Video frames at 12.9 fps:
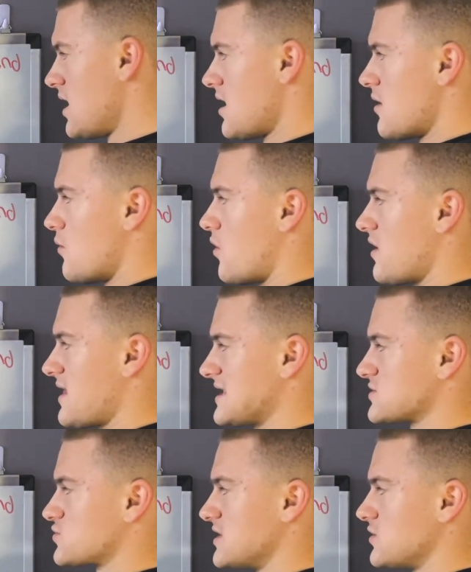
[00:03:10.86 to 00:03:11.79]
what that
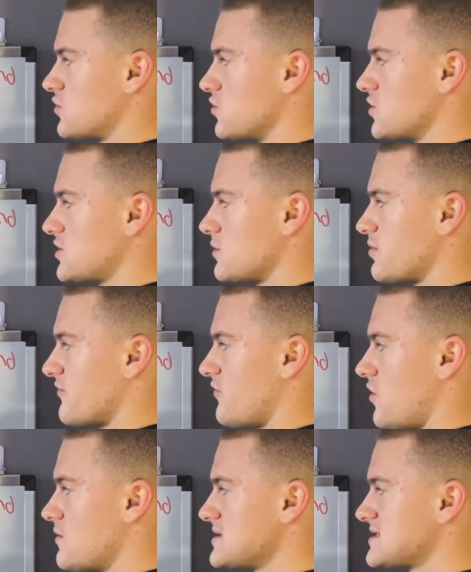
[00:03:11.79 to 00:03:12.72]
is going to do to your
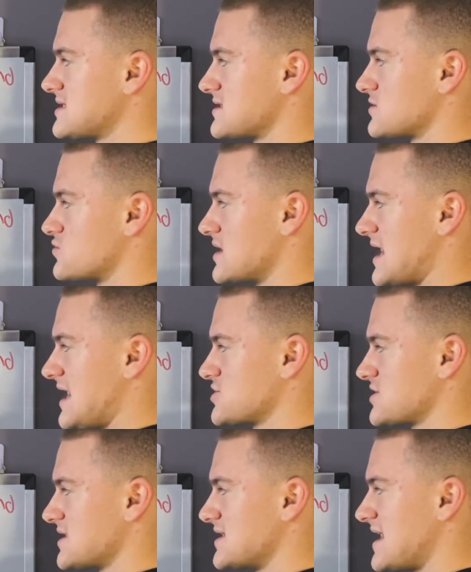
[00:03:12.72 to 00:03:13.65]
performance is it's going to
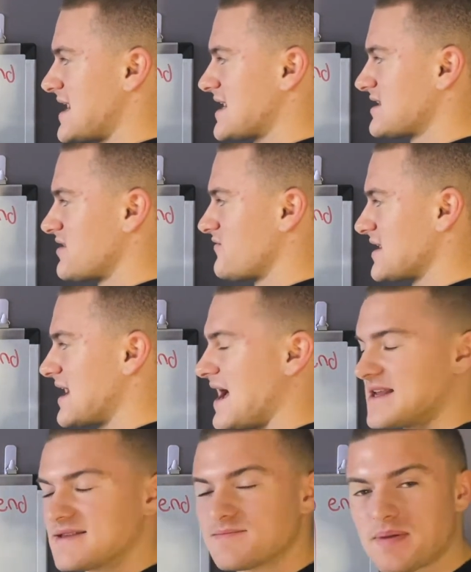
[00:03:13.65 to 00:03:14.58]
actually negatively
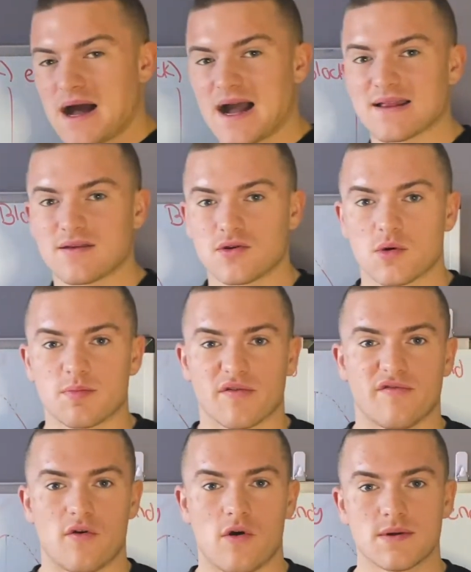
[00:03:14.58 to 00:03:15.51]
impact your
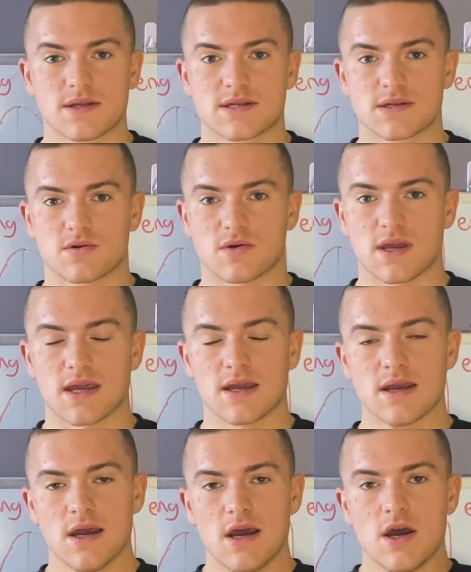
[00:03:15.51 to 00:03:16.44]
performance,
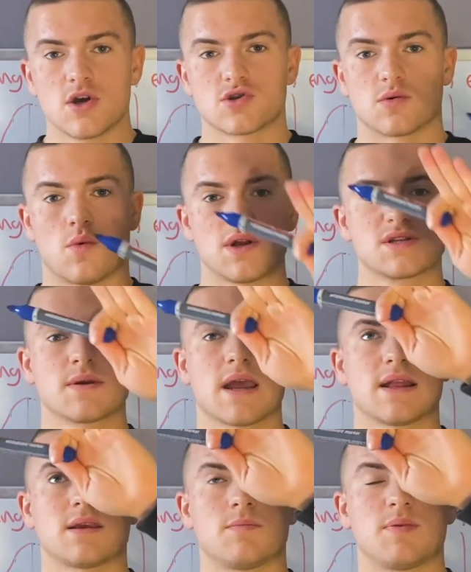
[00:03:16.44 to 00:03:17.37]
okay? So once we
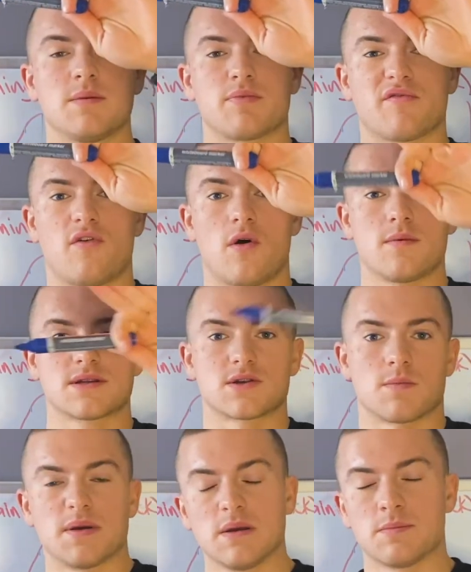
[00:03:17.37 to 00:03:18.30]
get to peak performance
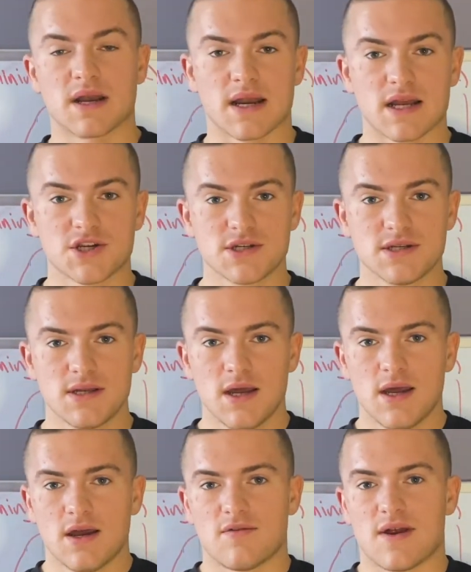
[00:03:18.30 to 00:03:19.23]
or peak progression,
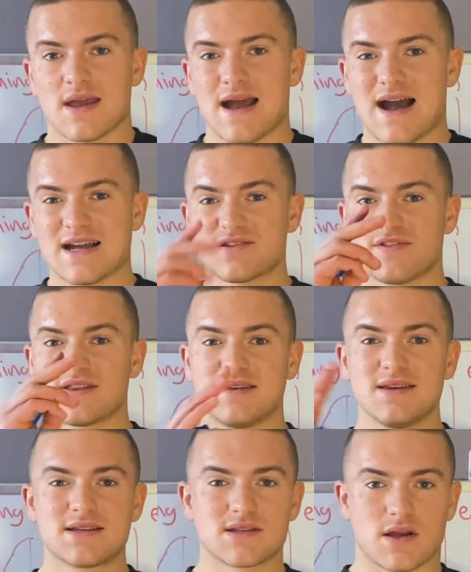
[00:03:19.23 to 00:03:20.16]
right, as
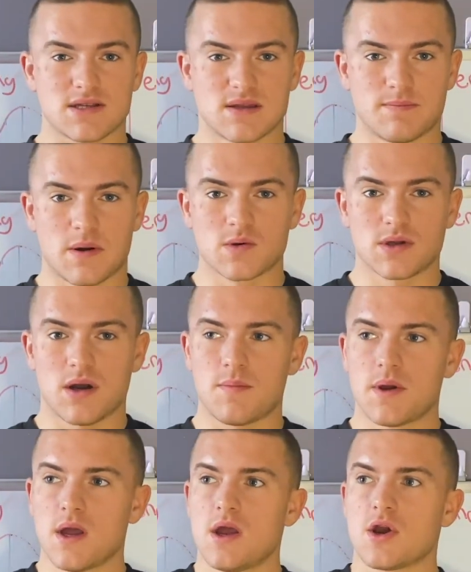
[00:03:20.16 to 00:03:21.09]
fatigue starts to build
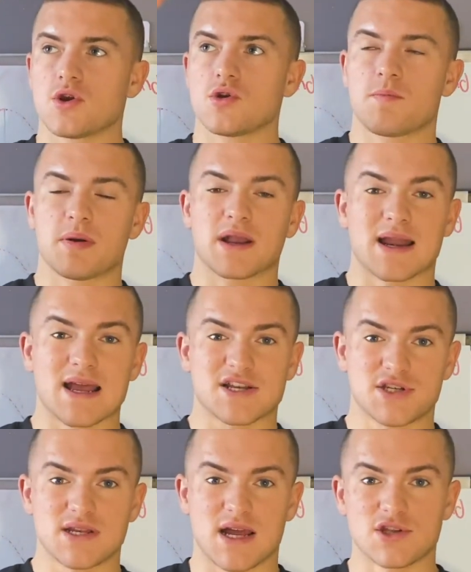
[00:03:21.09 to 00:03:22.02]
up, your
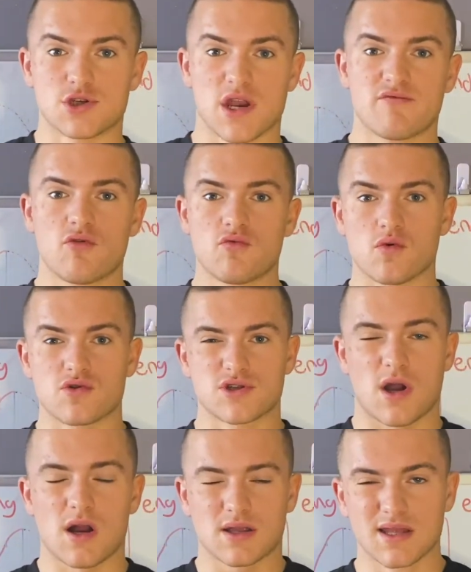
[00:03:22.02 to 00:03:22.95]
progression in general will
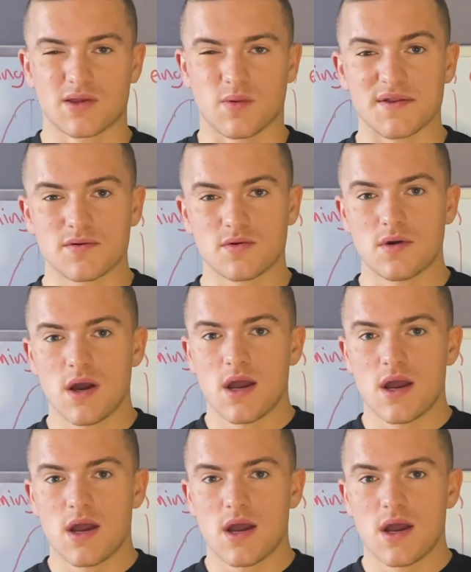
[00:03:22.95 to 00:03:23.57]
start to dwindle